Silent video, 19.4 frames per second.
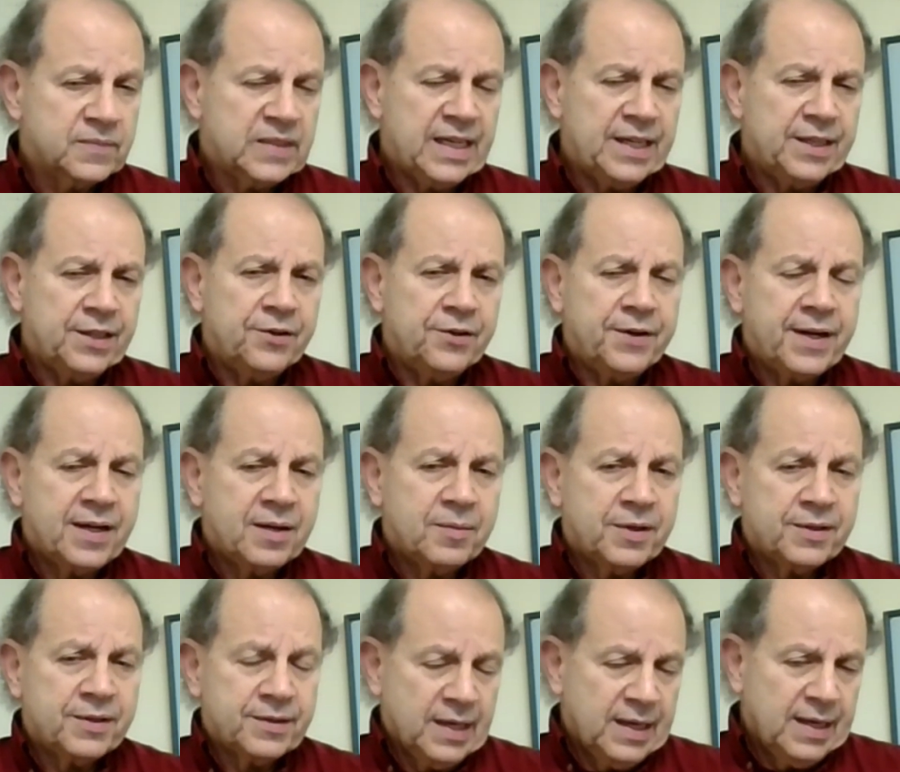and learning
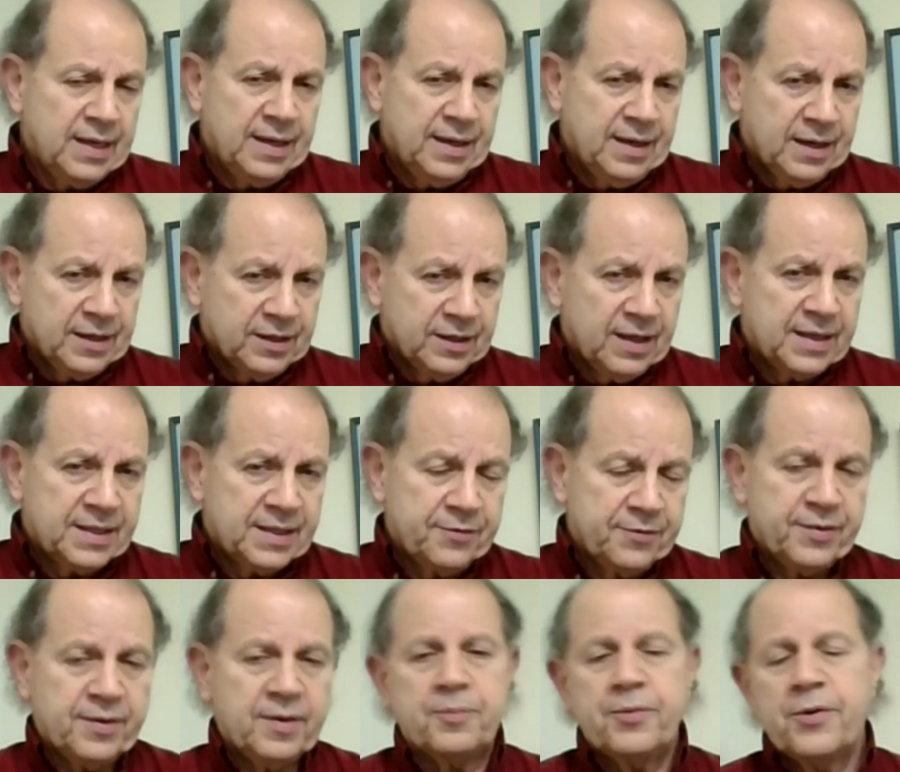about a lot of
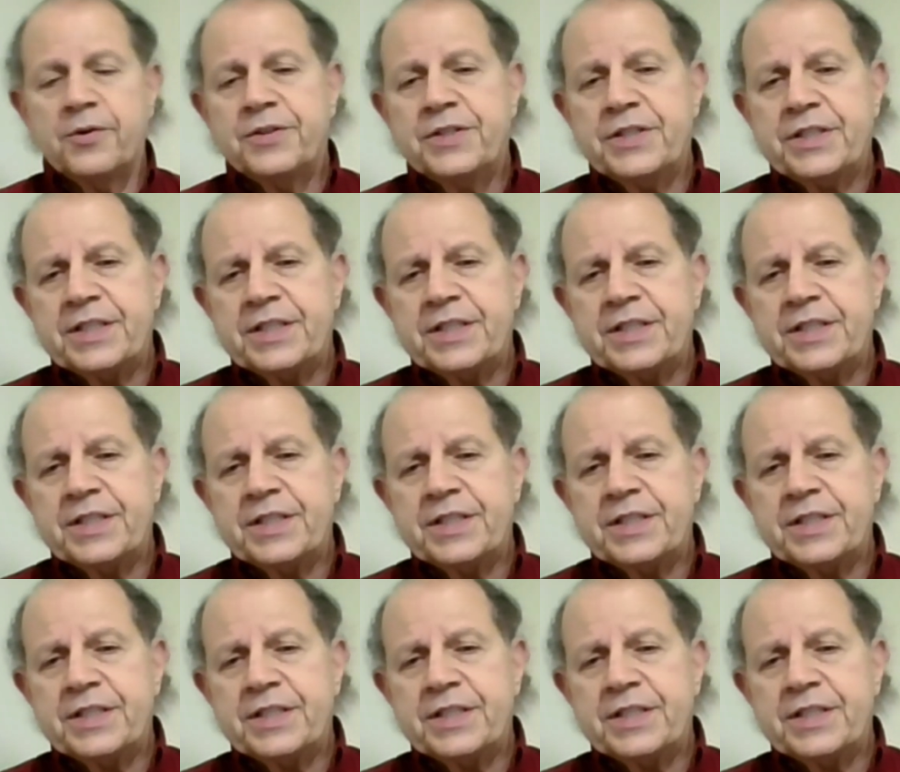different approaches